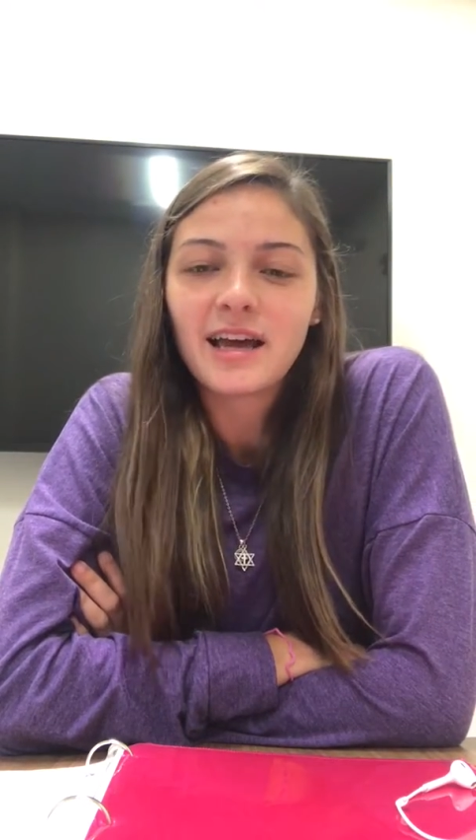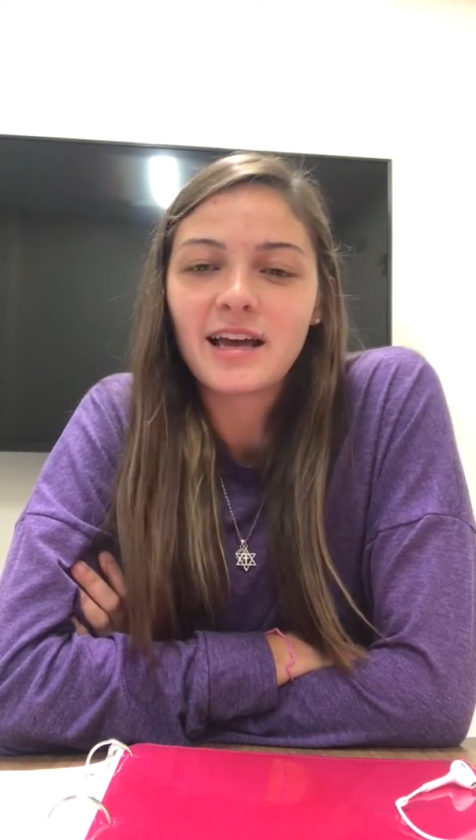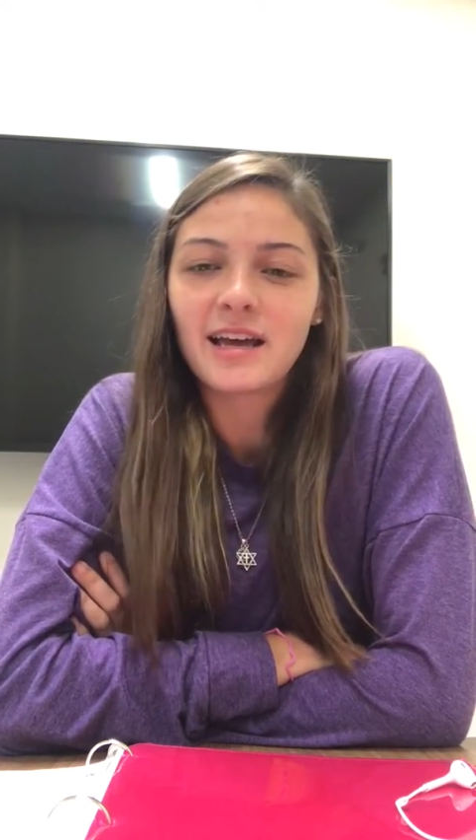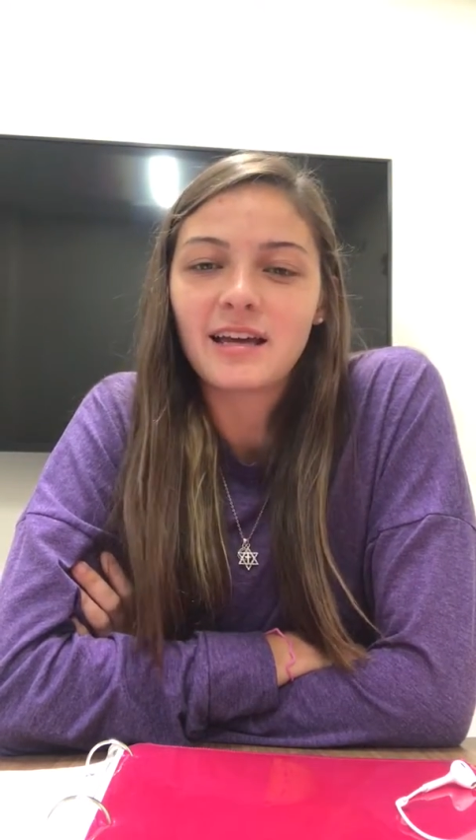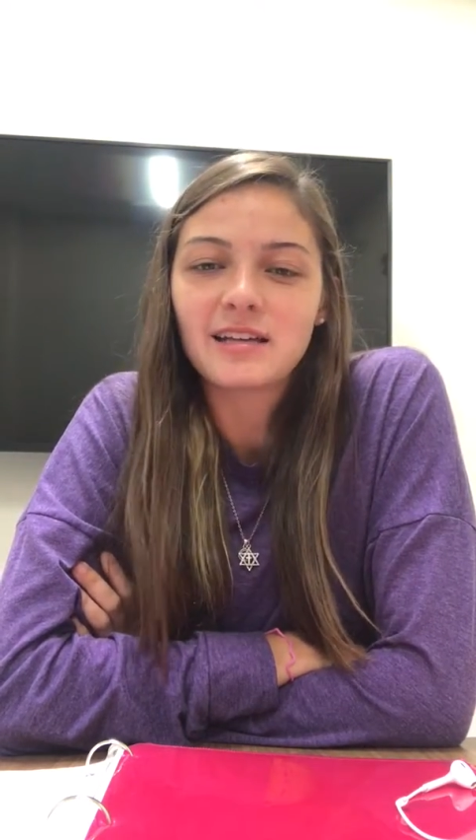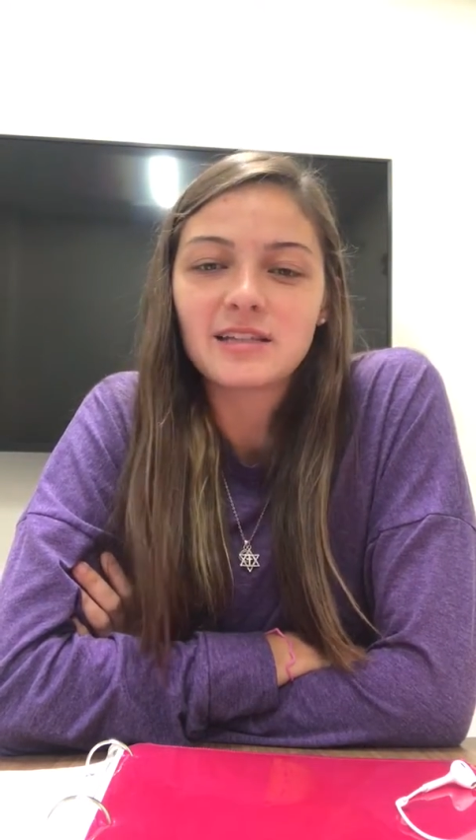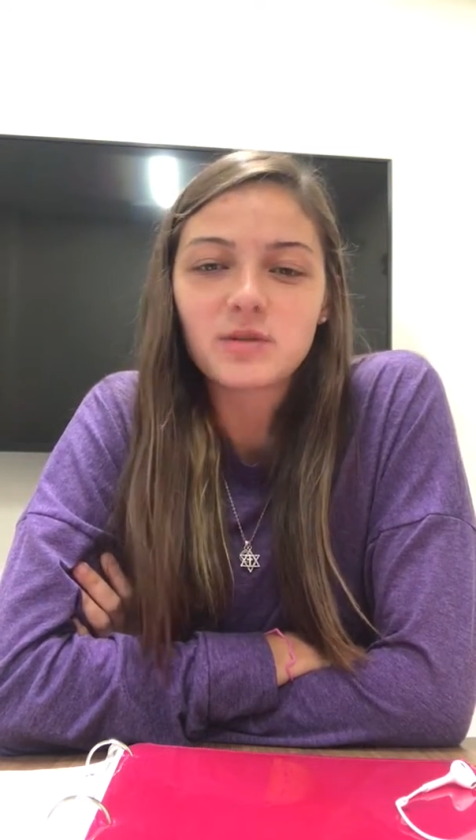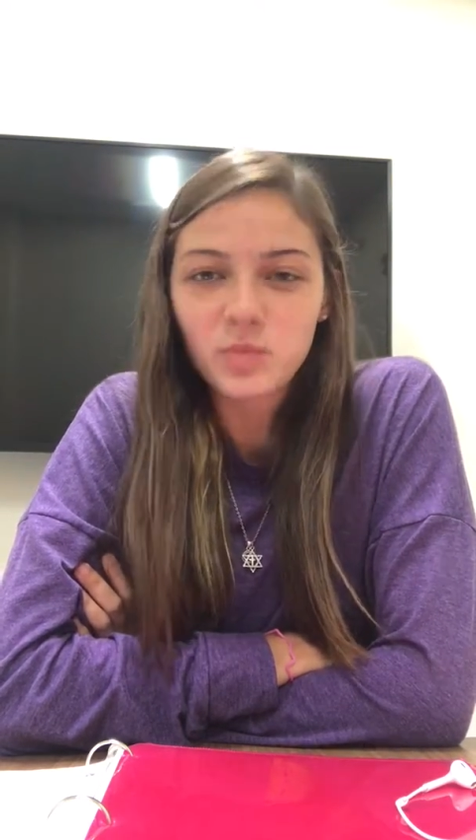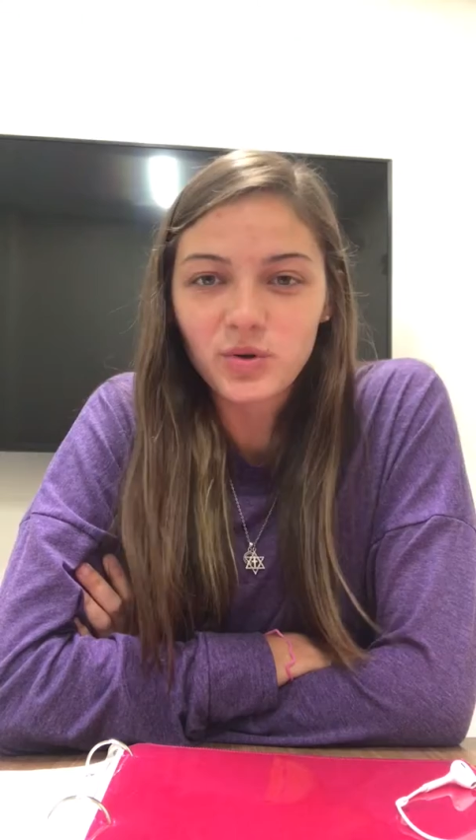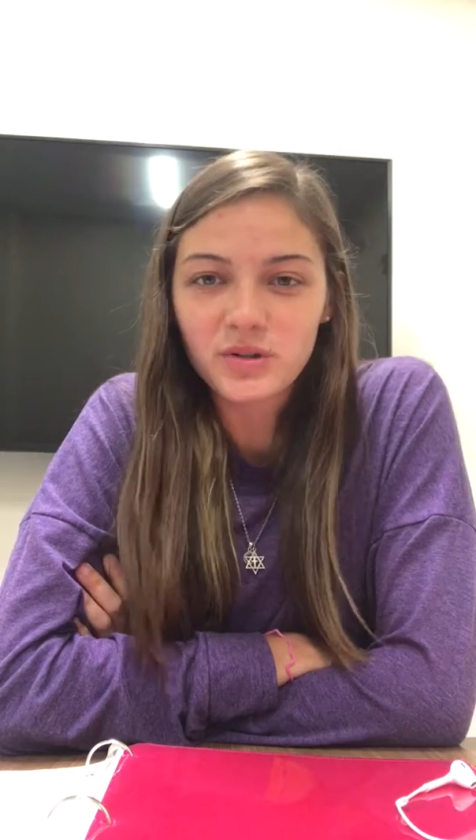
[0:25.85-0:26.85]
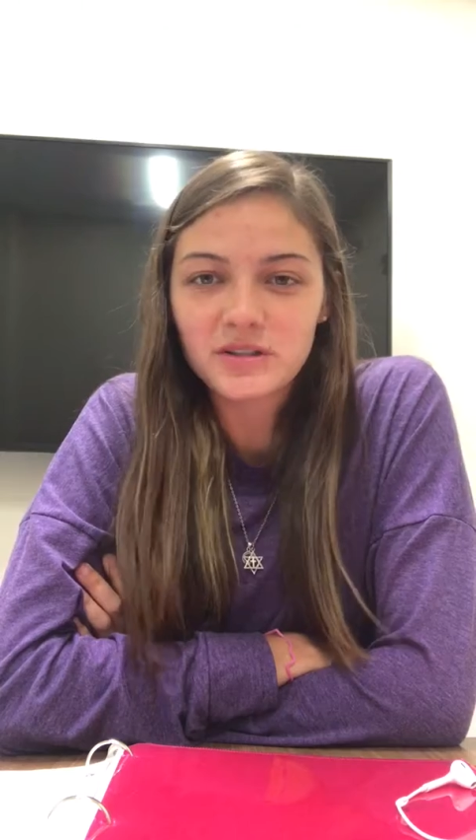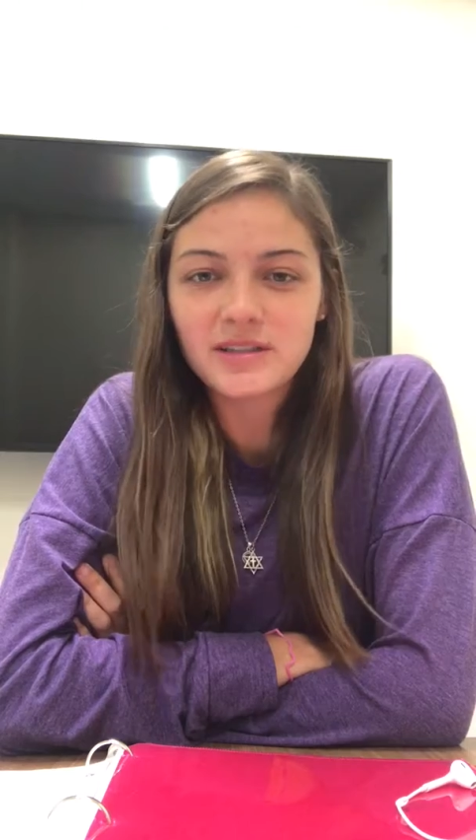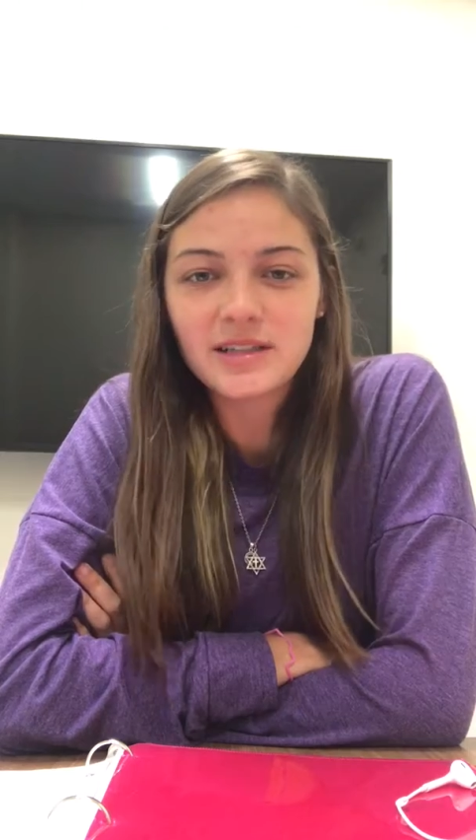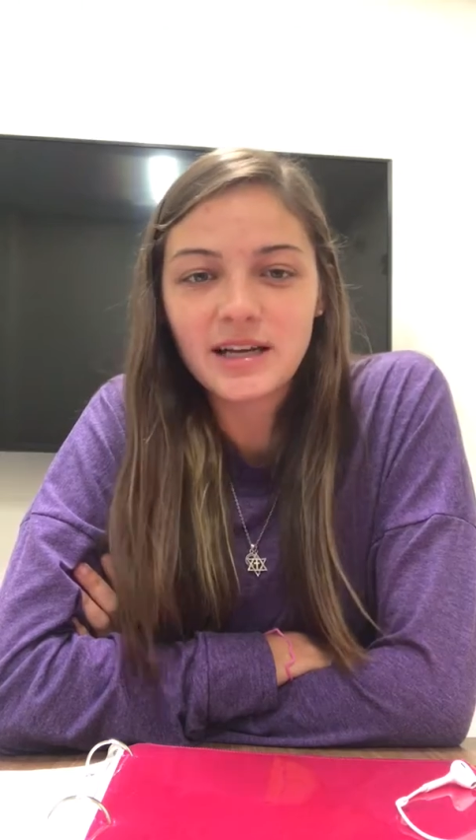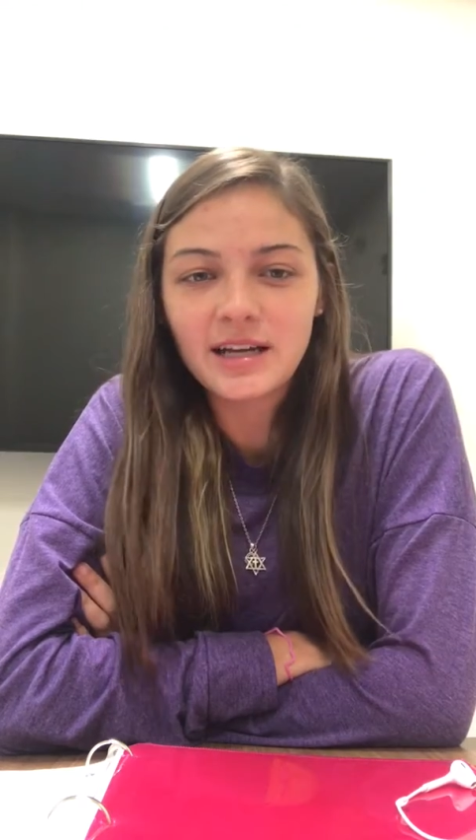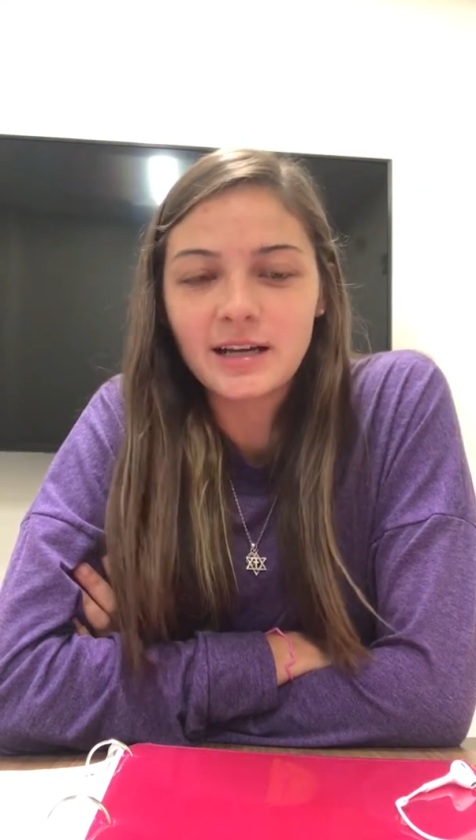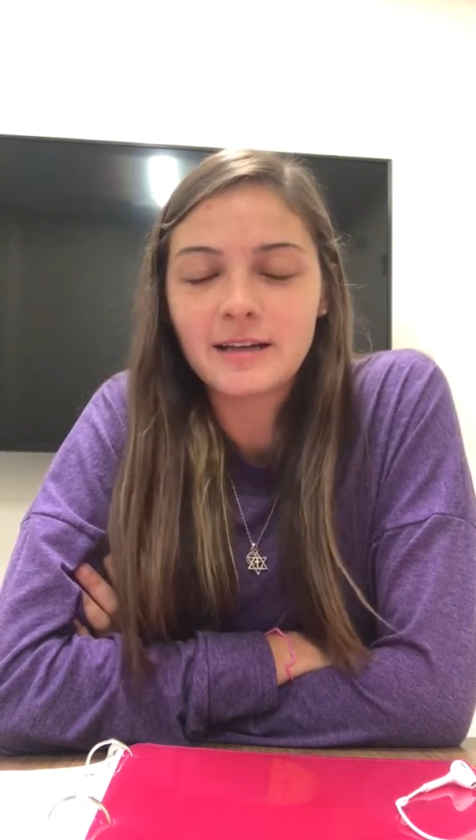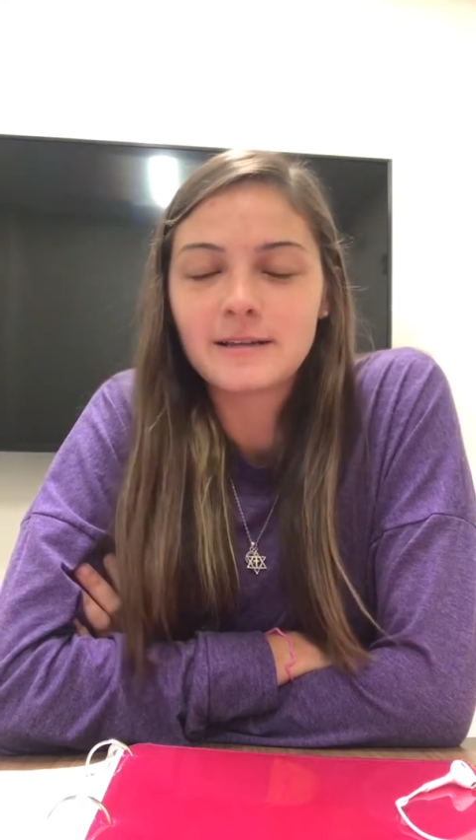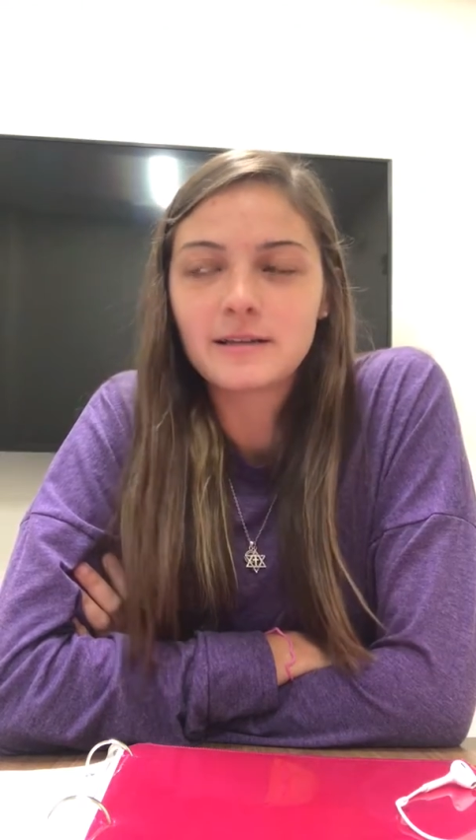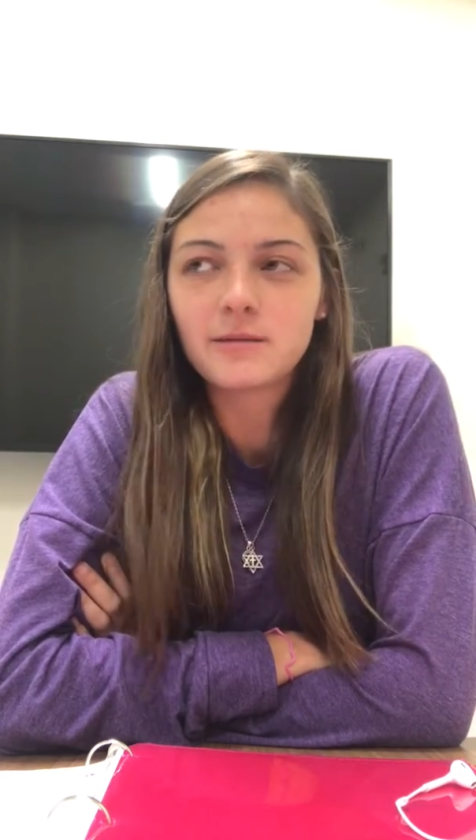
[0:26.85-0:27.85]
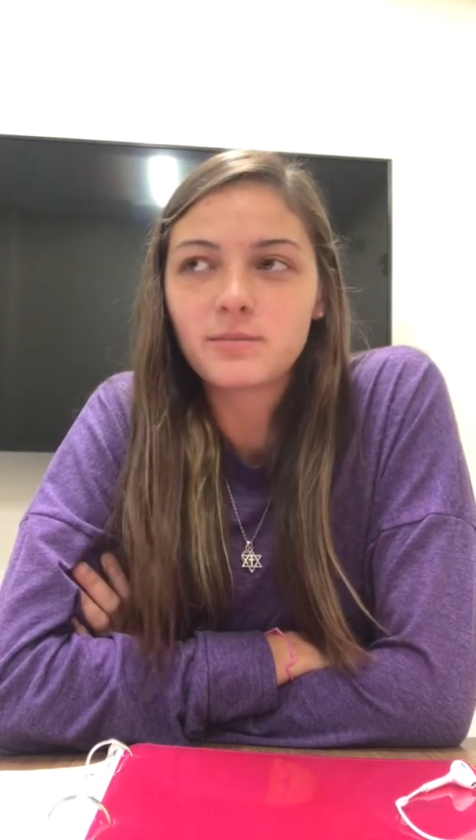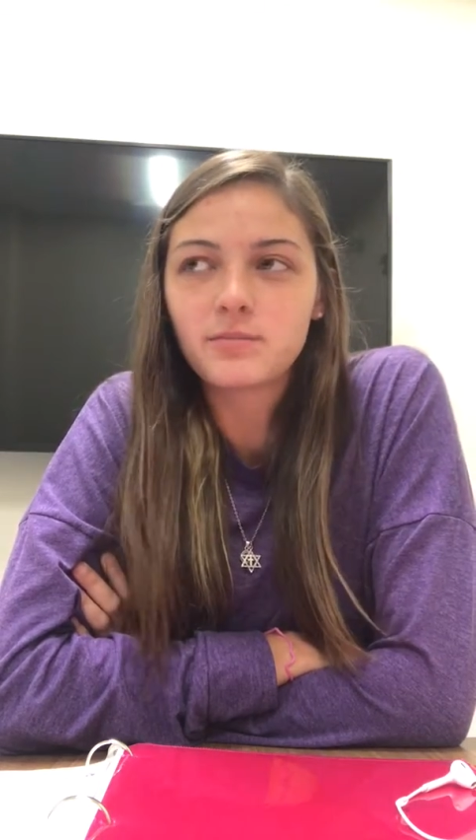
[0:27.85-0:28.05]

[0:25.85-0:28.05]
and in sports and